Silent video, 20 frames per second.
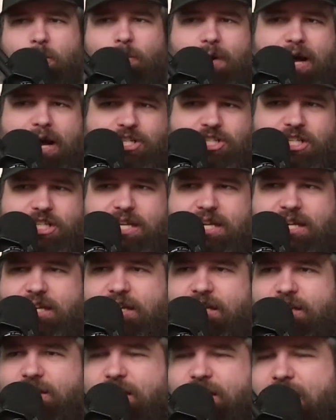
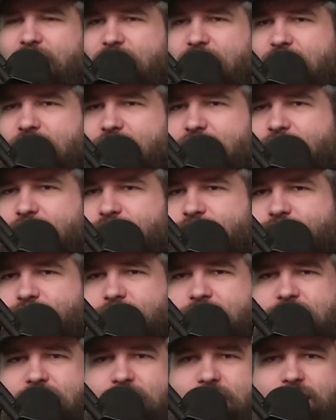watching at a
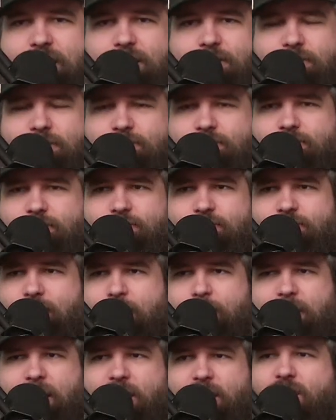
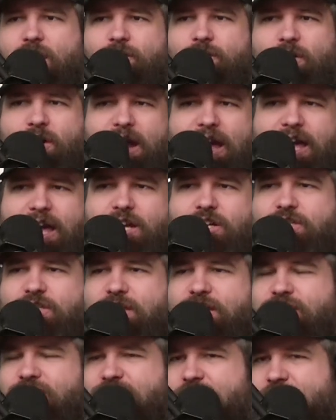maybe a younger age
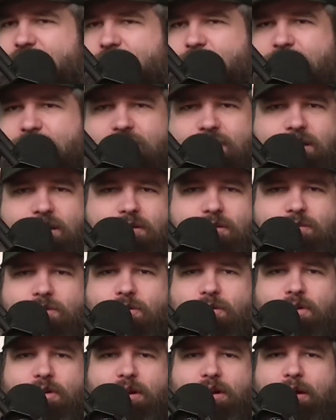that stuck with you?
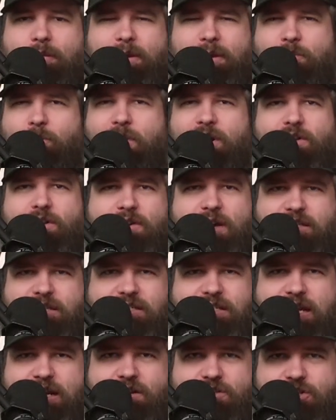Or, I mean, where do you guys
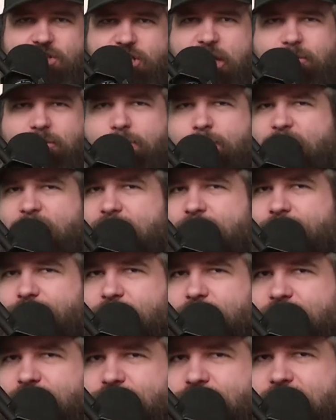stand on the James Bond
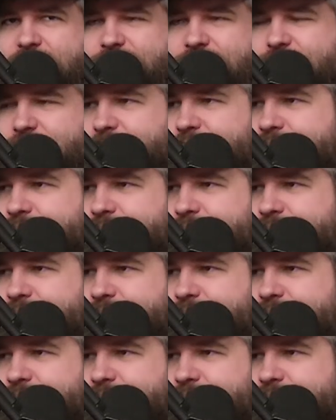franchise?